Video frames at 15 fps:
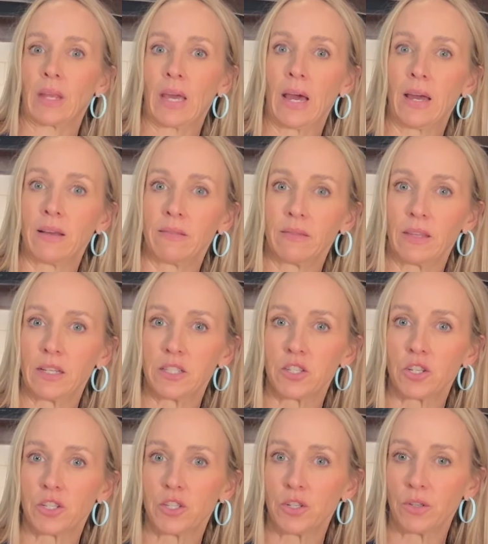Okay, let's
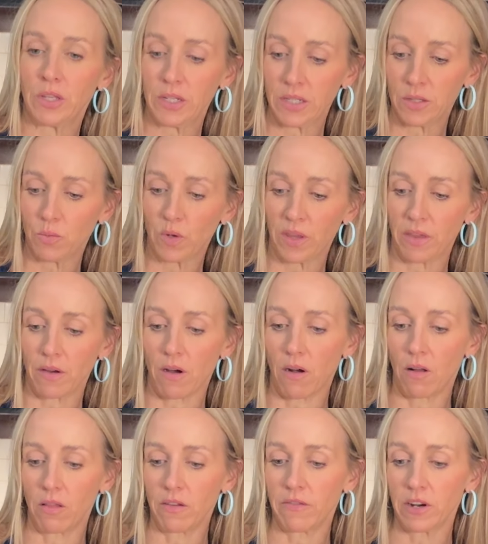just do this with
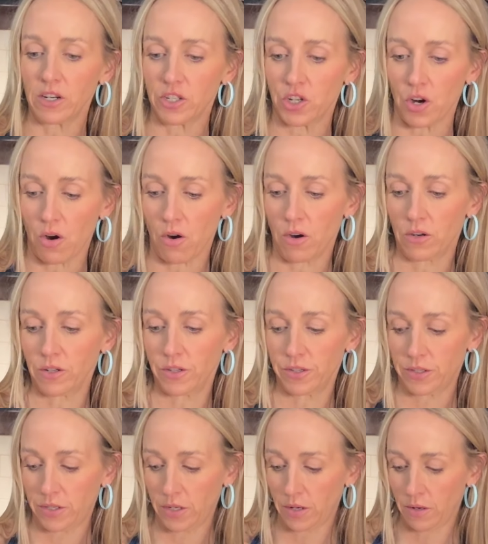all of our jars.